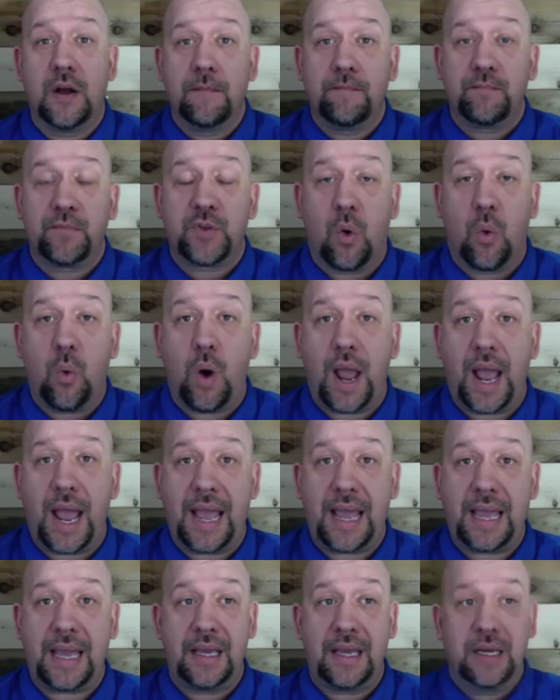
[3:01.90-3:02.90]
the
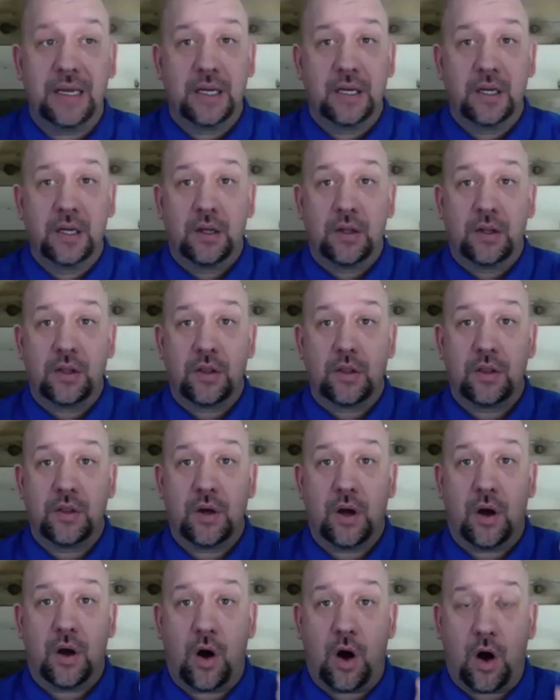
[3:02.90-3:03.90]
way
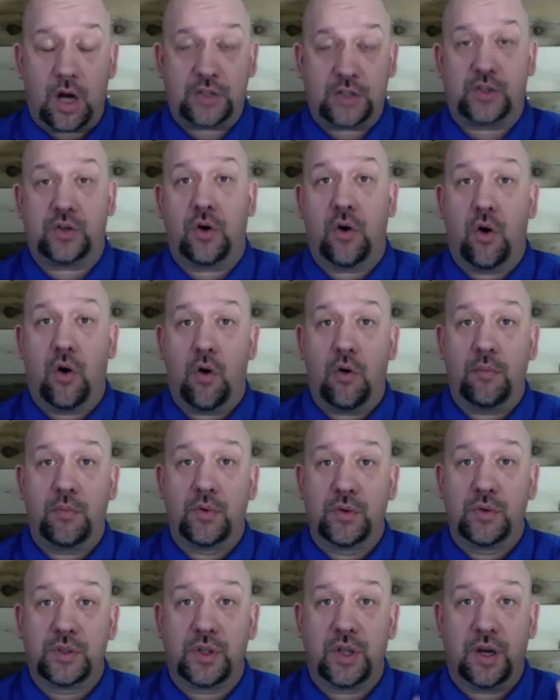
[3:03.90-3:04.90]
Osterholm,
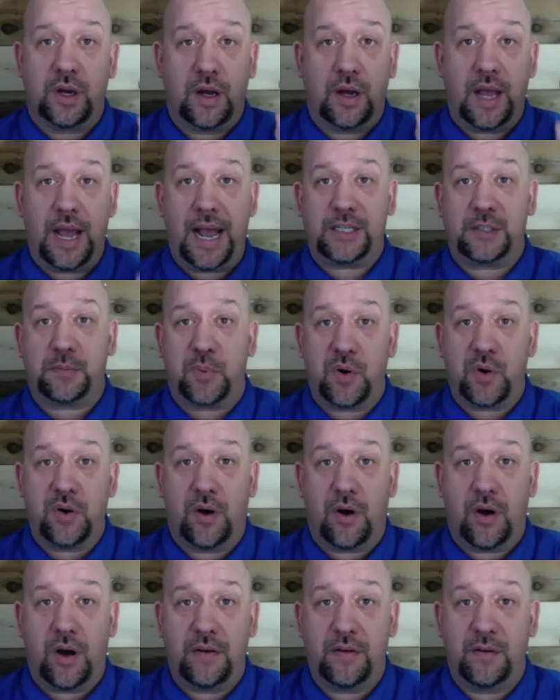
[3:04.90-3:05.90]
who's the expert
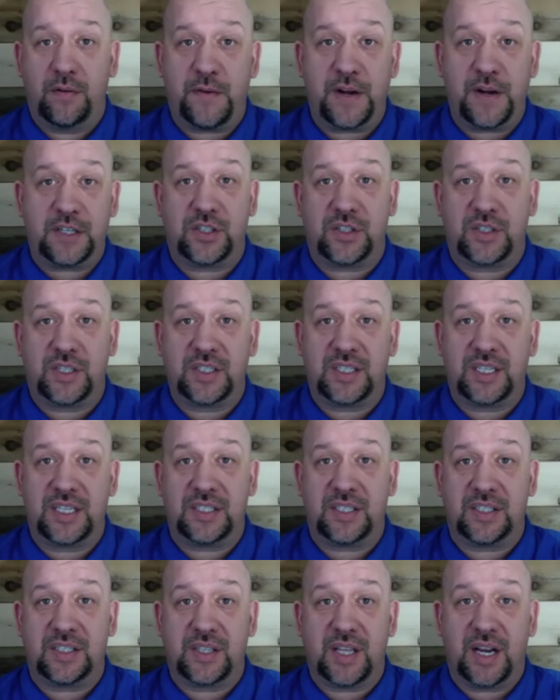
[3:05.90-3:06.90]
on infectious
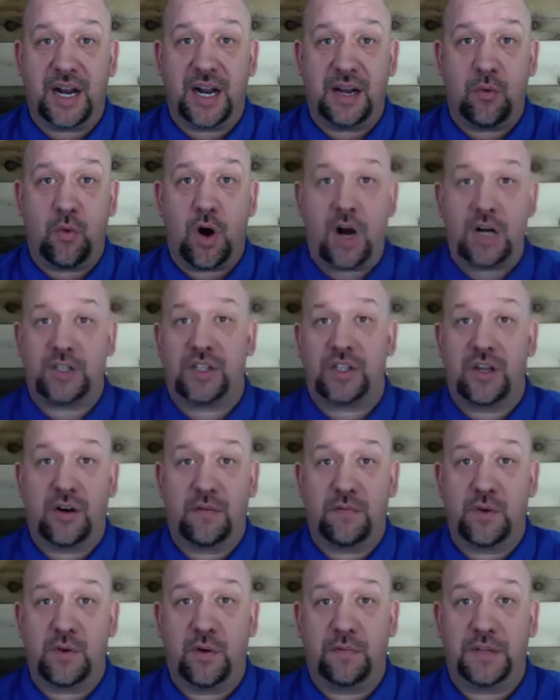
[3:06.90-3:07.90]
diseases that I watched the
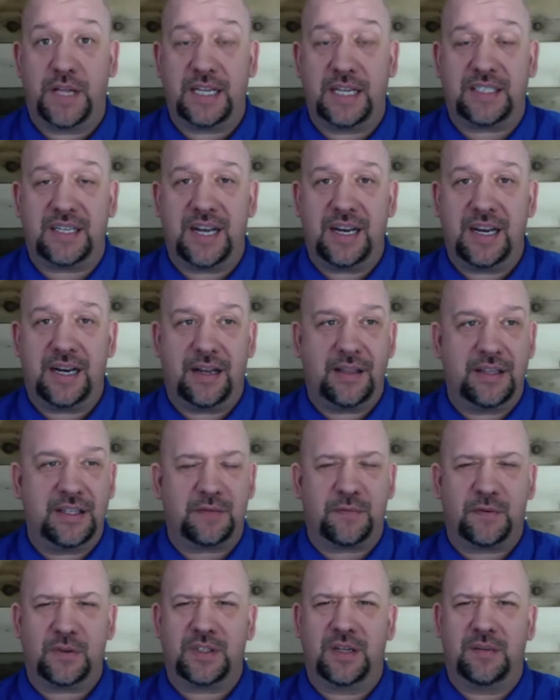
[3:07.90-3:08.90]
interview of last night, I think his
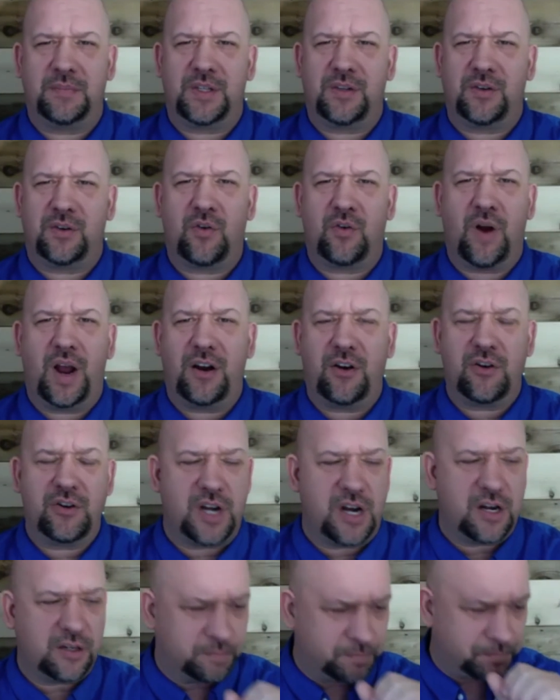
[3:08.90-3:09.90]
first name is either Greg or
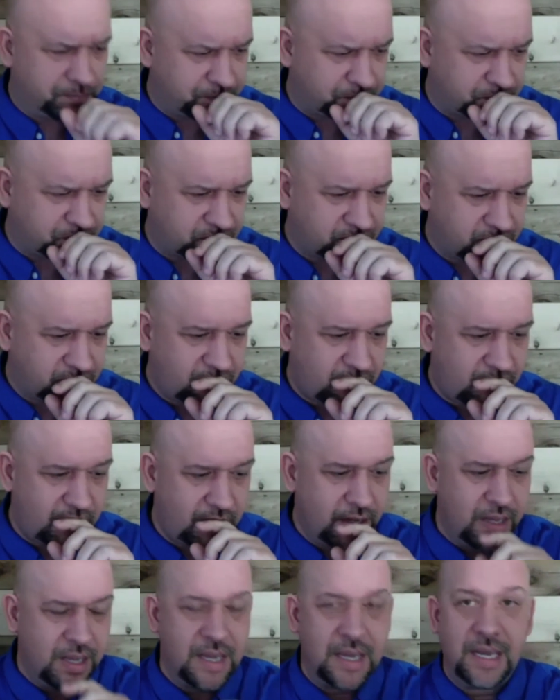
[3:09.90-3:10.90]
Doug,
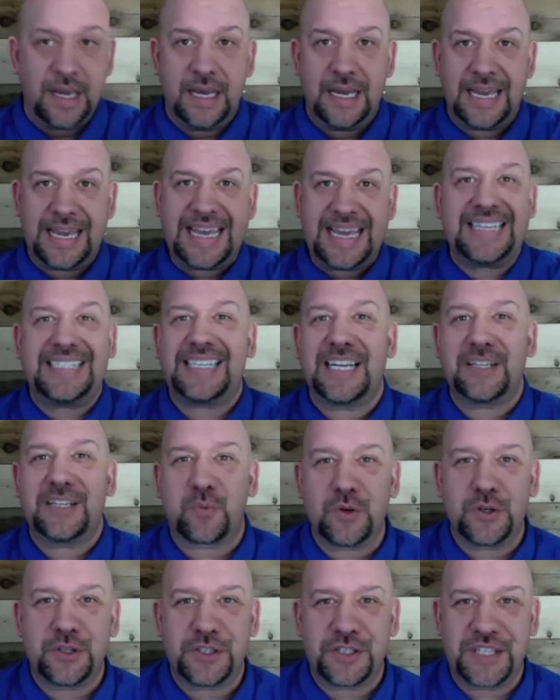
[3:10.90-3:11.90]
he says
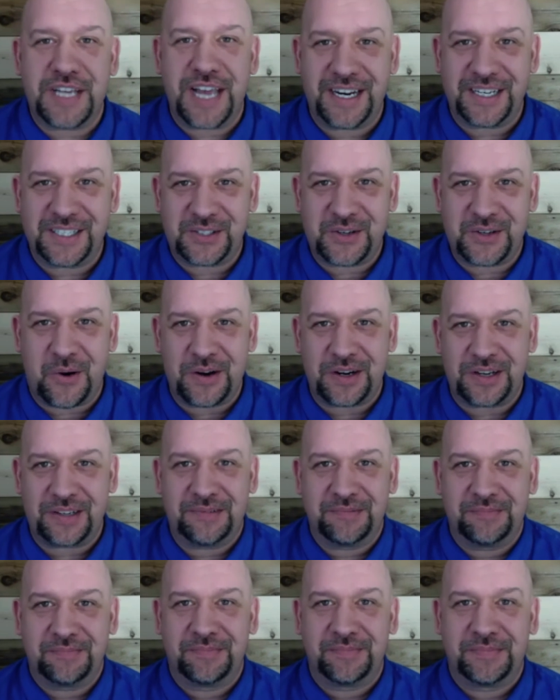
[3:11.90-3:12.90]
we're just getting started.
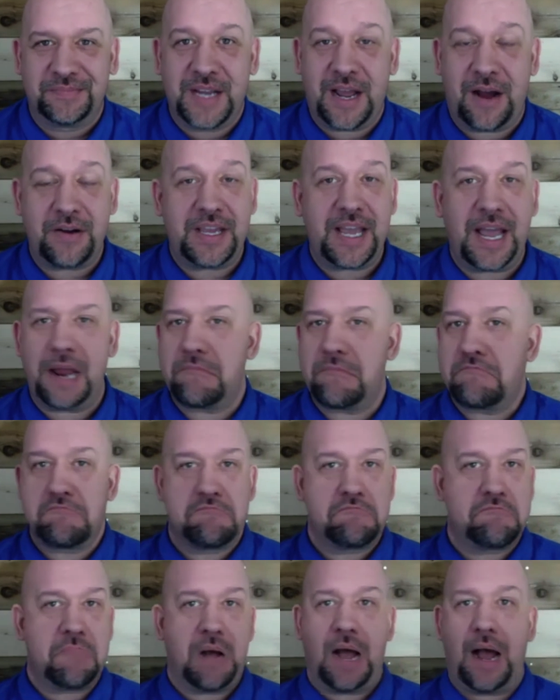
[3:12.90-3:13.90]
Now, again,
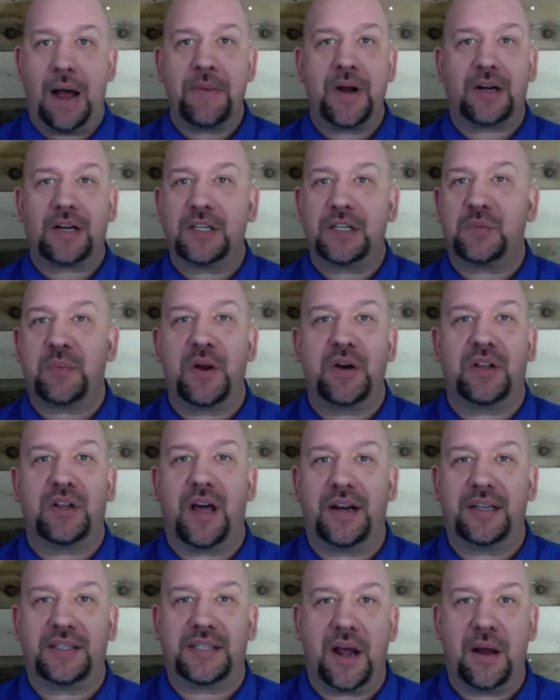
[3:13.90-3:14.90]
I'm not going to spend a
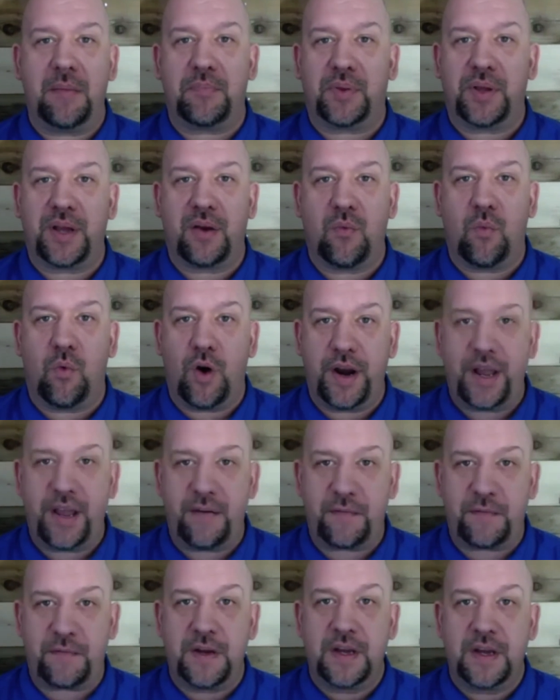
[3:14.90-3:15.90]
lot of time playing what
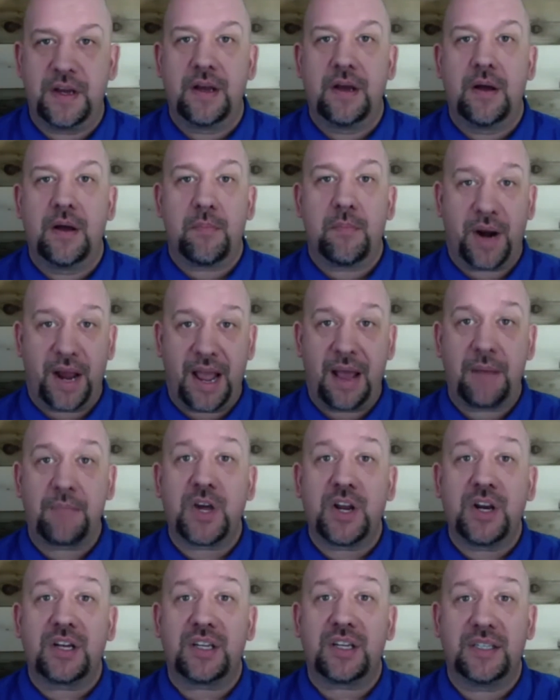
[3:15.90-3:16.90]
if, but I am
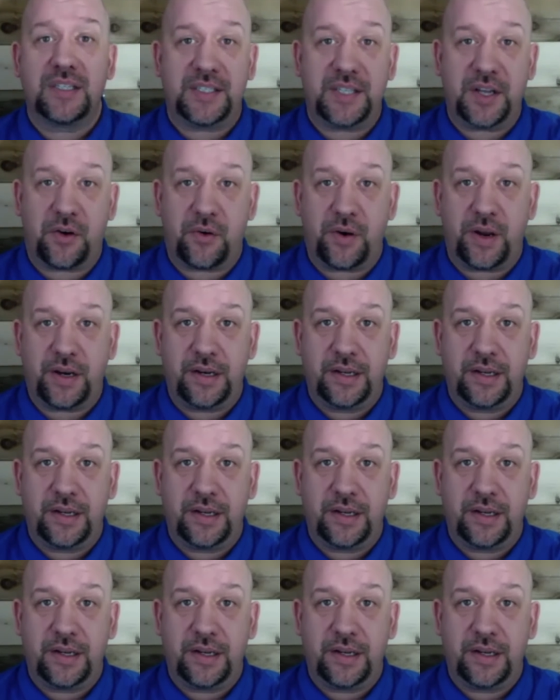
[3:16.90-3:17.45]
going to consider it.